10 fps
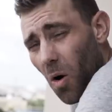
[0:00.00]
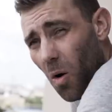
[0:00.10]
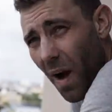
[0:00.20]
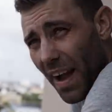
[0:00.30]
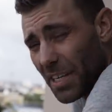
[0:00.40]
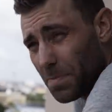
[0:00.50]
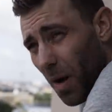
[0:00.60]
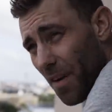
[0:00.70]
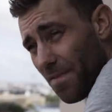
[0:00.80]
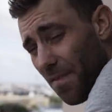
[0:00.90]
Hue is
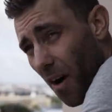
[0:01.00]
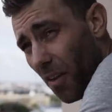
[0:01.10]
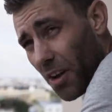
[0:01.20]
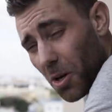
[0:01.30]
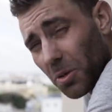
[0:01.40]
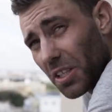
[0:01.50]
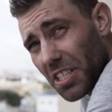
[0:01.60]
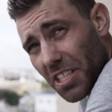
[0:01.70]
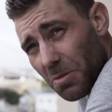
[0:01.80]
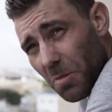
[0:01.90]
by far the coolest
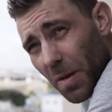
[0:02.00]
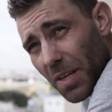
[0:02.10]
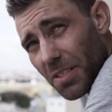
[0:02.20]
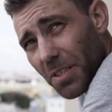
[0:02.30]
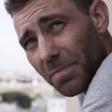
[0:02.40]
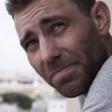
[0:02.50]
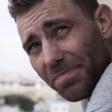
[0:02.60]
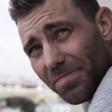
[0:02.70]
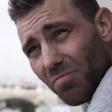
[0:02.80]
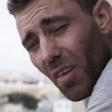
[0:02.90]
city we've been to. Really nice,